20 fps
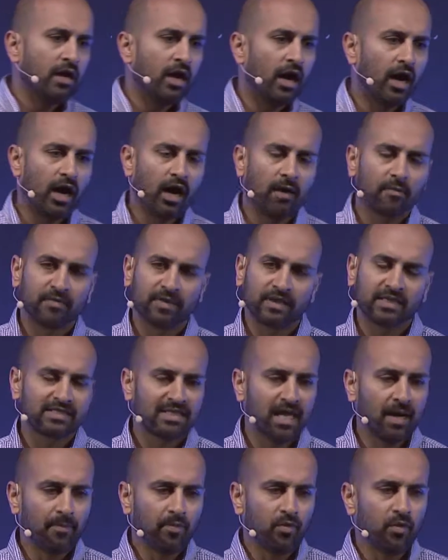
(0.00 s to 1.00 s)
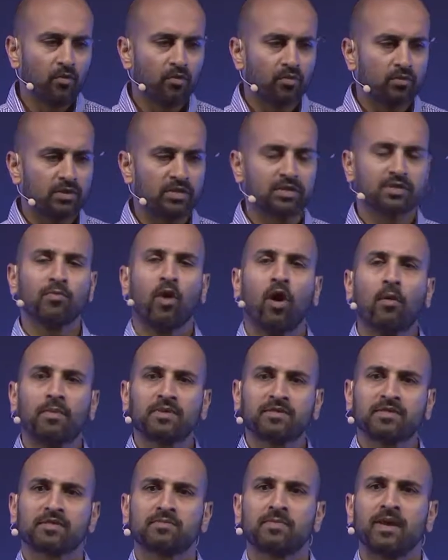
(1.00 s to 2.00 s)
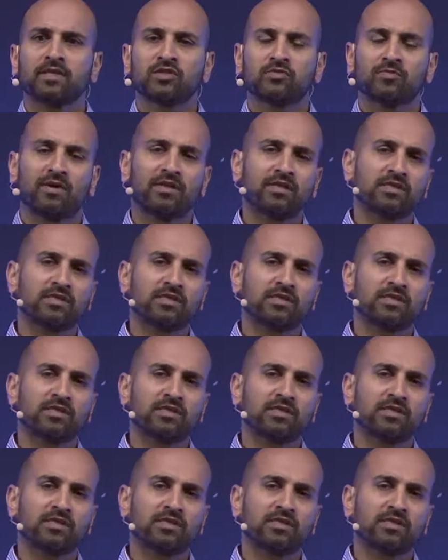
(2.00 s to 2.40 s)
The example, the Small Business Mastermind,